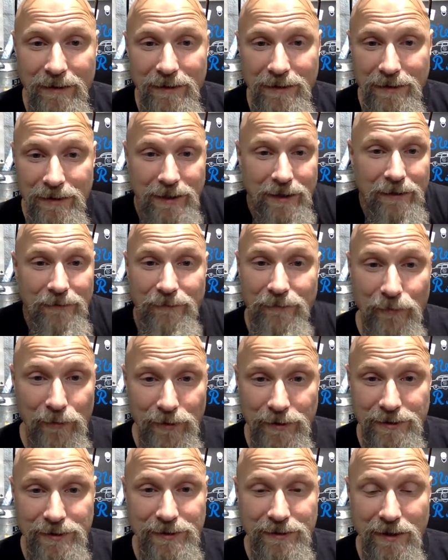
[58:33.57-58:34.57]
You get a foot
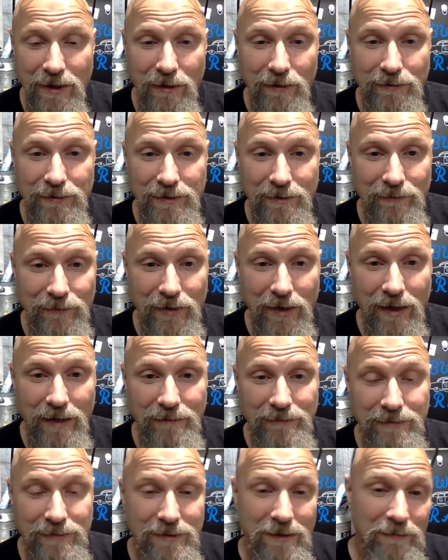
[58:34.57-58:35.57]
of snow
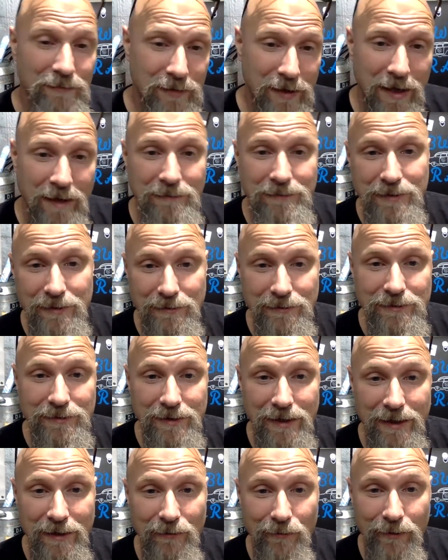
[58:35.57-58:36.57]
sometimes. Sometimes it'll
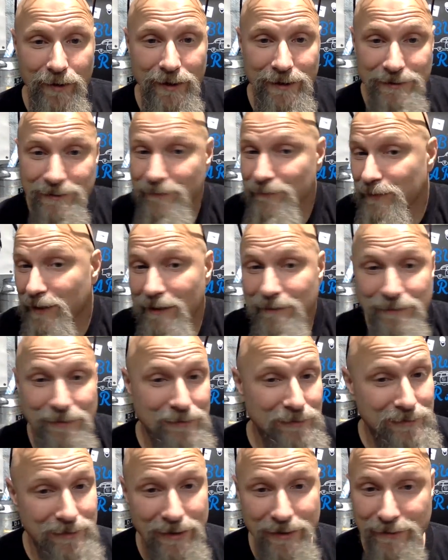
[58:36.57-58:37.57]
stay a week. Sometimes
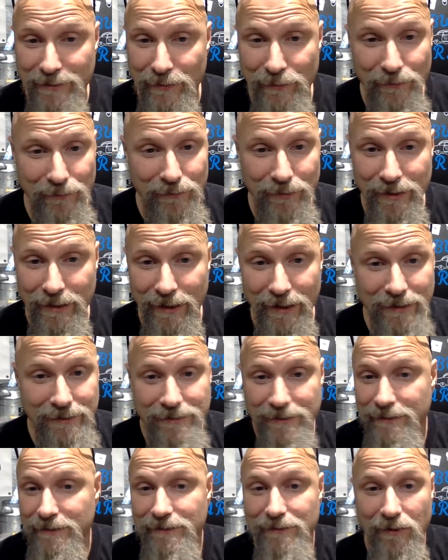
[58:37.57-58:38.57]
it'll stay 2, 3 days
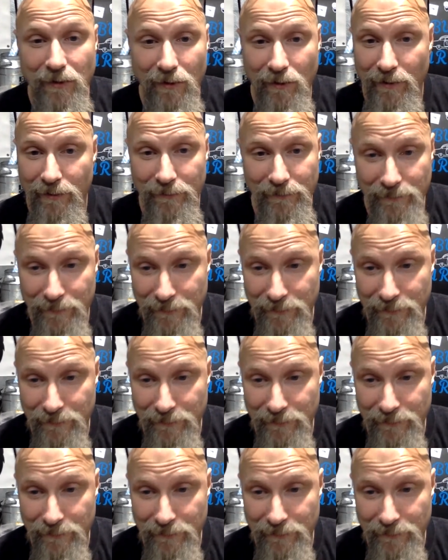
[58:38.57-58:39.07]
and it's gone.